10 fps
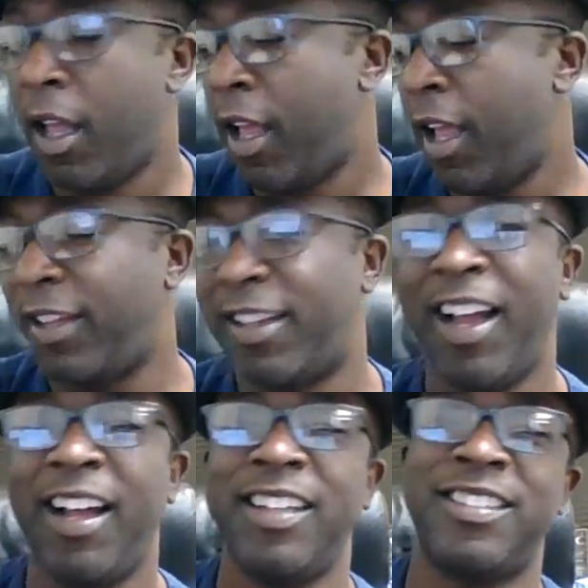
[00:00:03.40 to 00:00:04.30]
Hey
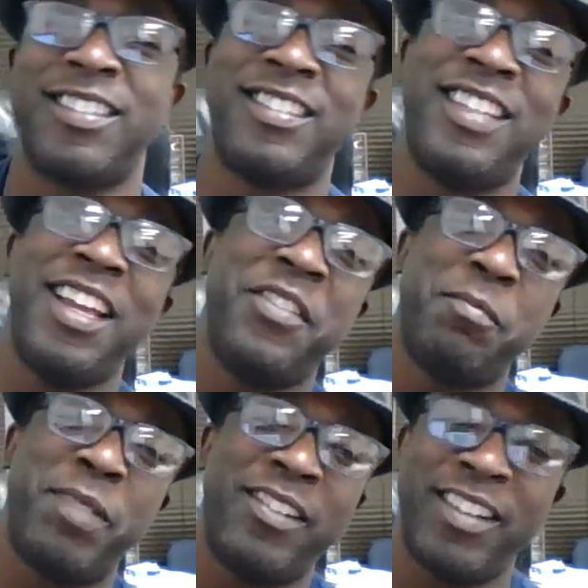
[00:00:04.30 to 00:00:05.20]
guys, it's David
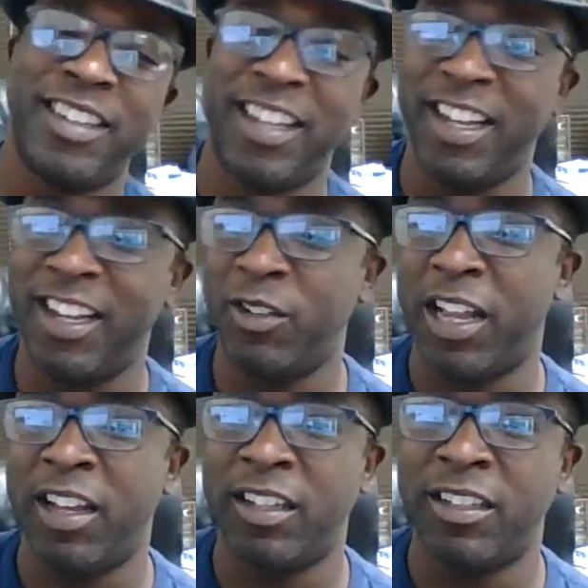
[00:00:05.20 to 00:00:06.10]
Berry again,
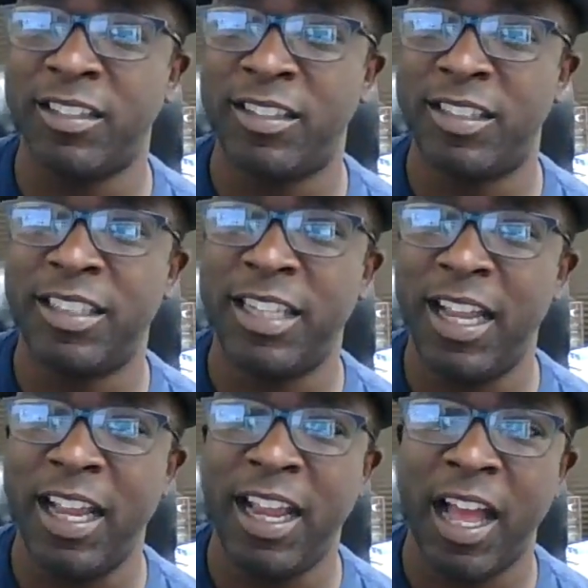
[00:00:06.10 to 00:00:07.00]
and
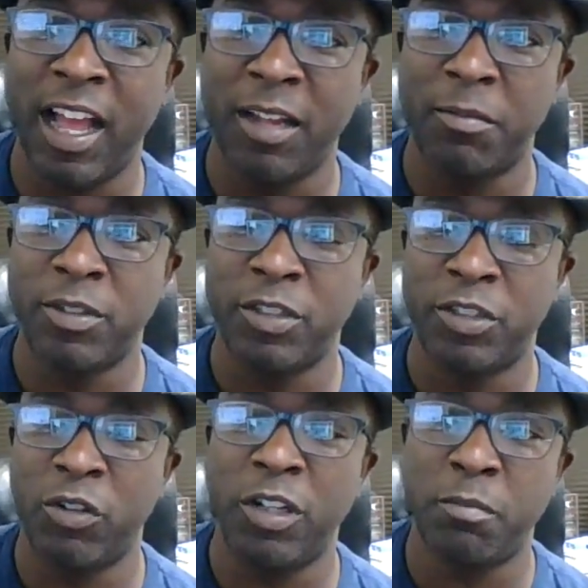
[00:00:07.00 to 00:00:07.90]
today I'm
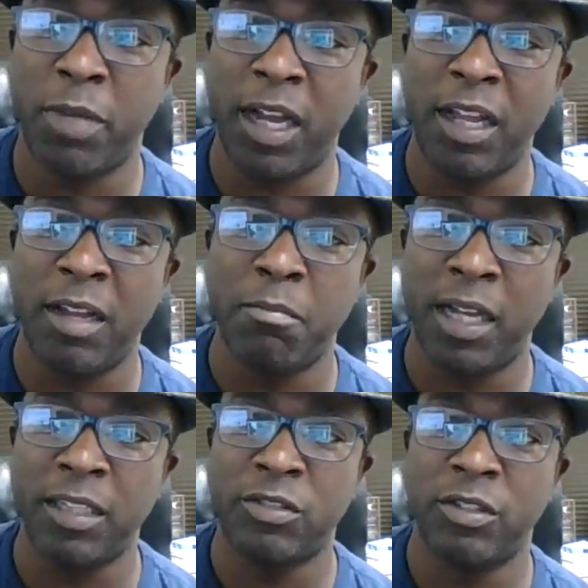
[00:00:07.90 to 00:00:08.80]
joined by my
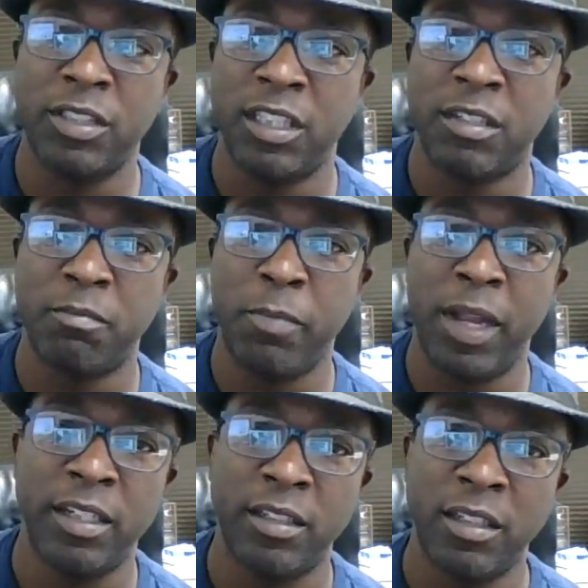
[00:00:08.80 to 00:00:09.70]
trusty
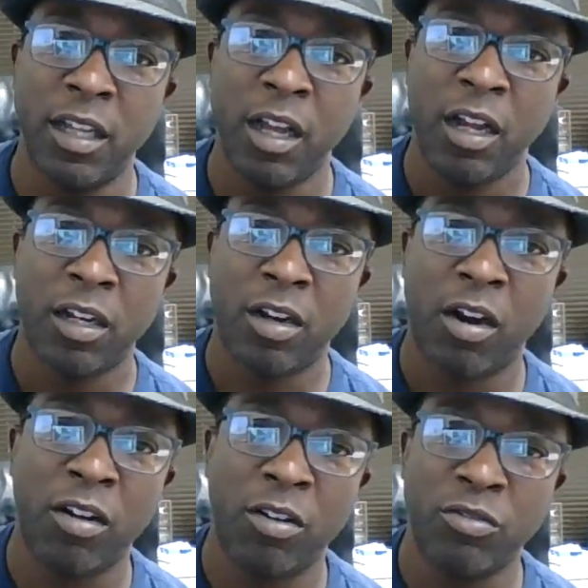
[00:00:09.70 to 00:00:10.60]
companion,
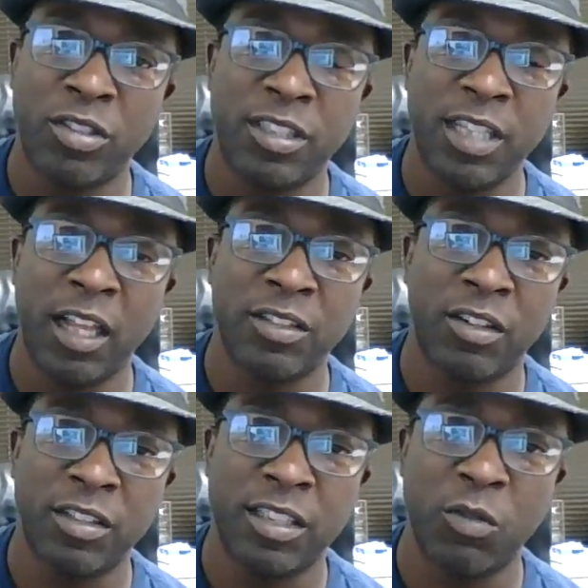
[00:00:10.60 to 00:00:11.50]
Carlos
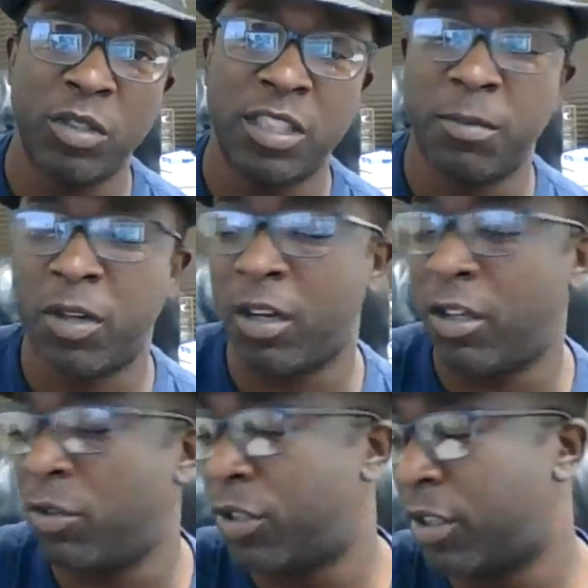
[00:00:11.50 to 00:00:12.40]
Salazar. Say what's up,
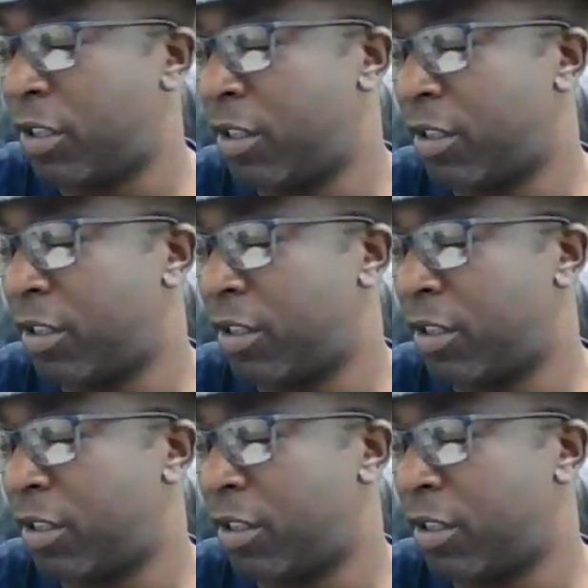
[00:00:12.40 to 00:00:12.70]
Carlos?